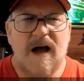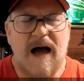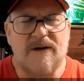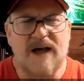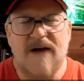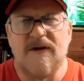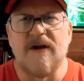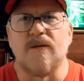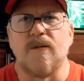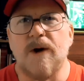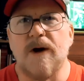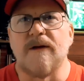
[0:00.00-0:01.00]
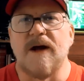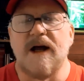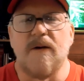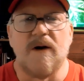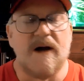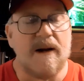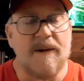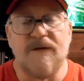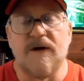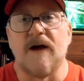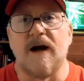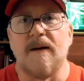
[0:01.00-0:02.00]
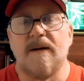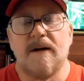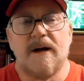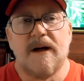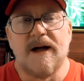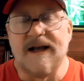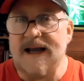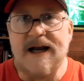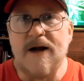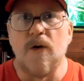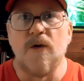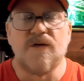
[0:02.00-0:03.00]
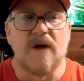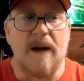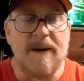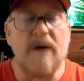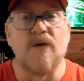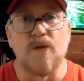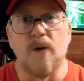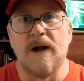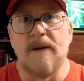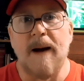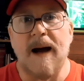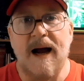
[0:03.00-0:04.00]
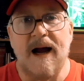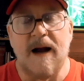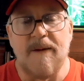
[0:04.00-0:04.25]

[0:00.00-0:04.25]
I was having this weird thing where, it feels like needles. It was really bad.